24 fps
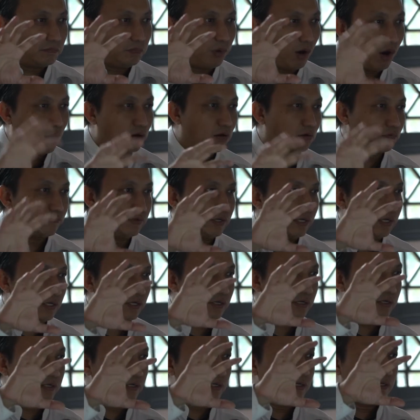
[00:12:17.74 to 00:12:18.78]
part of
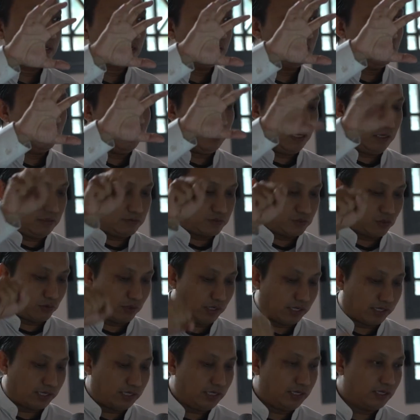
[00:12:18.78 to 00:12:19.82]
the sort
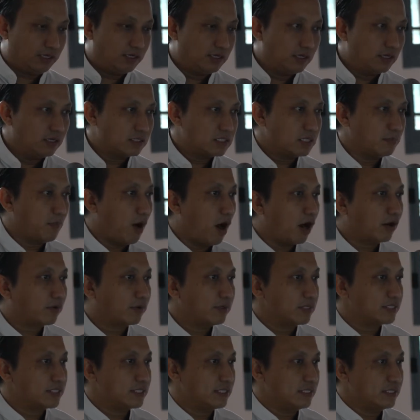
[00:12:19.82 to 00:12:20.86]
of like a
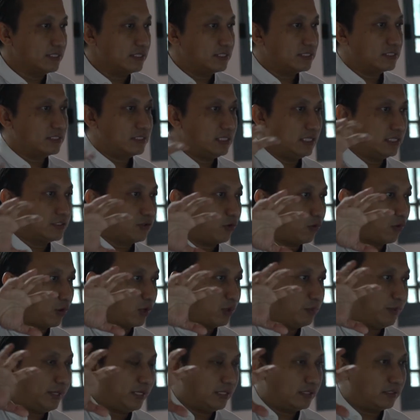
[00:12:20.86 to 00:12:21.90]
democracy is
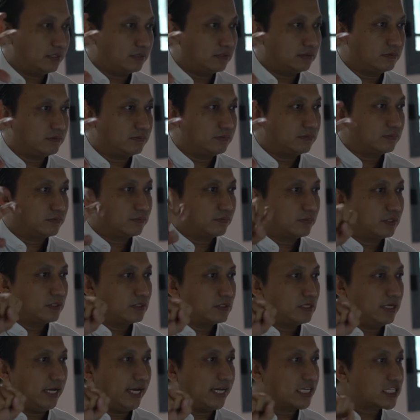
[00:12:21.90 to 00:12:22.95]
already been
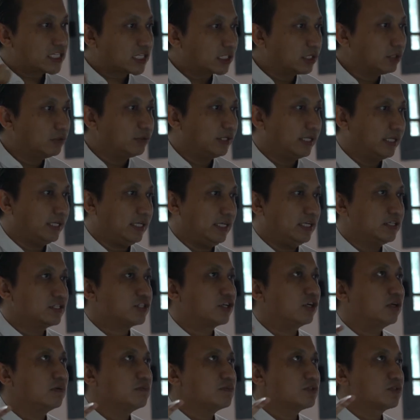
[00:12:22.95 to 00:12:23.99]
excluded in
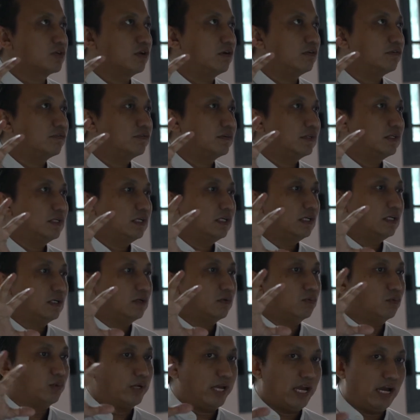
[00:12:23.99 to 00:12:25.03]
terms of
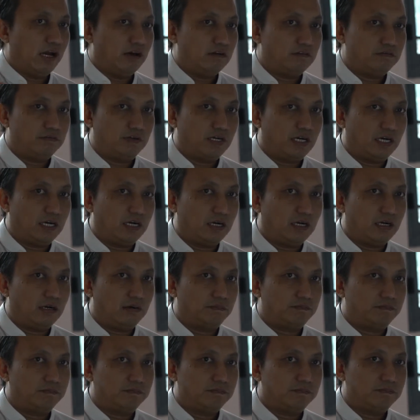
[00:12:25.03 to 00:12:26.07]
we
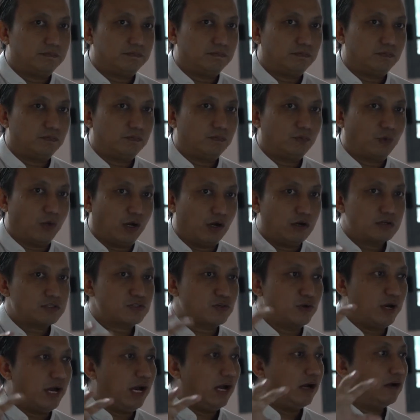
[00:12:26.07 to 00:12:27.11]

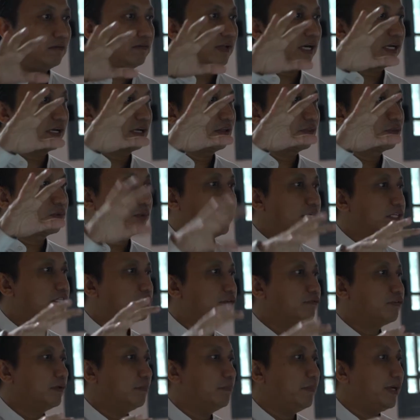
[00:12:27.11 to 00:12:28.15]
also have like 3
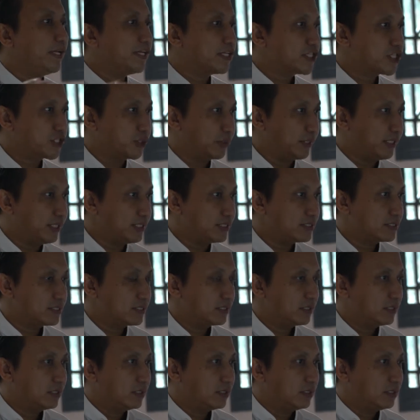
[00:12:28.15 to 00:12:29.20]
different ministries.